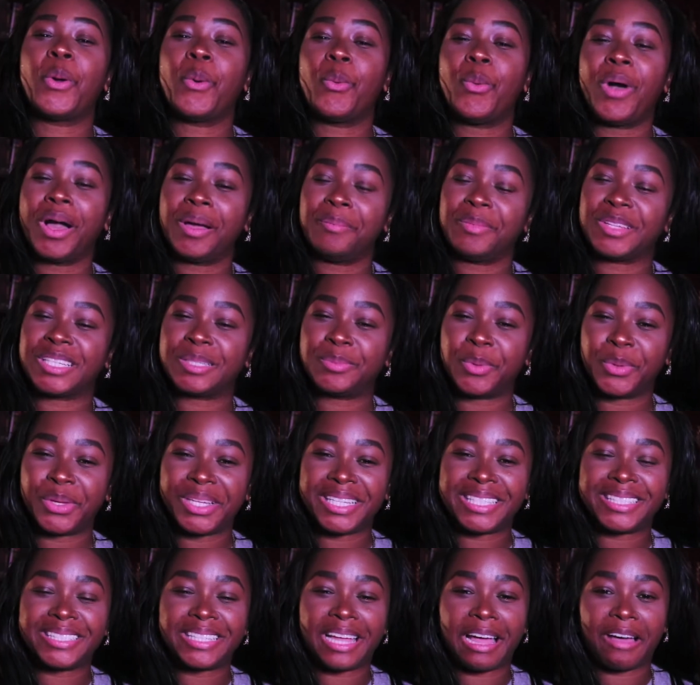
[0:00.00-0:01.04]
Welcome to
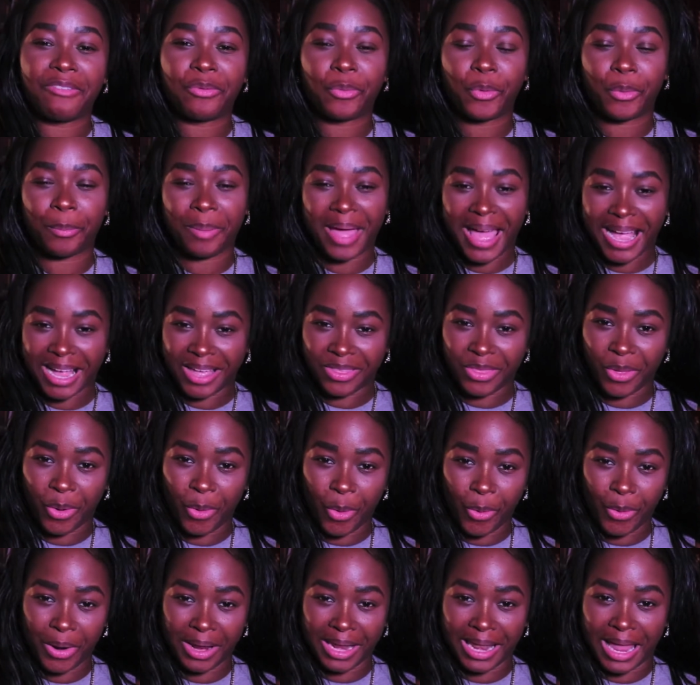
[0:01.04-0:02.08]
Spooky Stuff. We're back in the
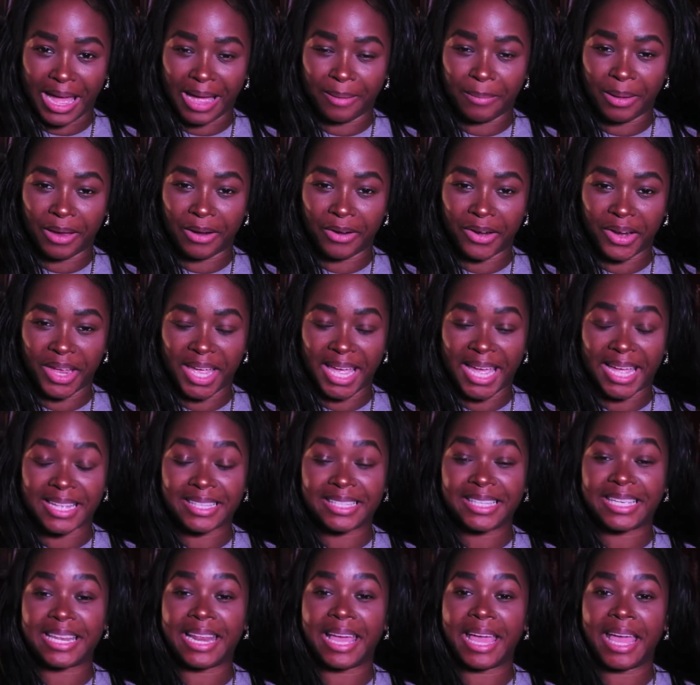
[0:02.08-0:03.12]
horror library, and
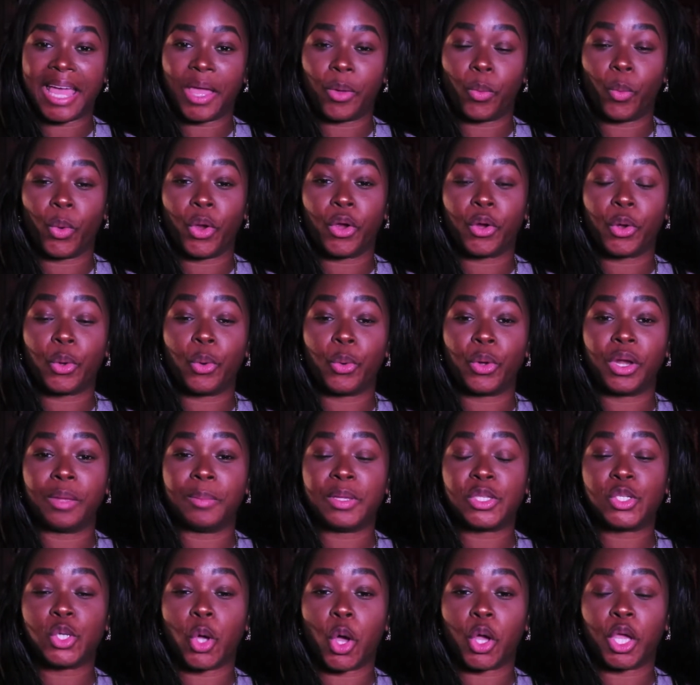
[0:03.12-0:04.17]
today we're going to
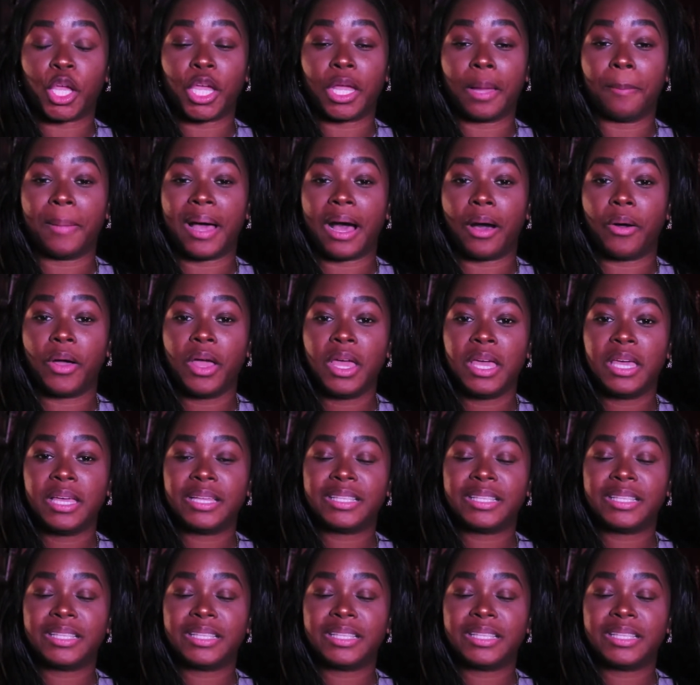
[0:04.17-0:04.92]
be talking about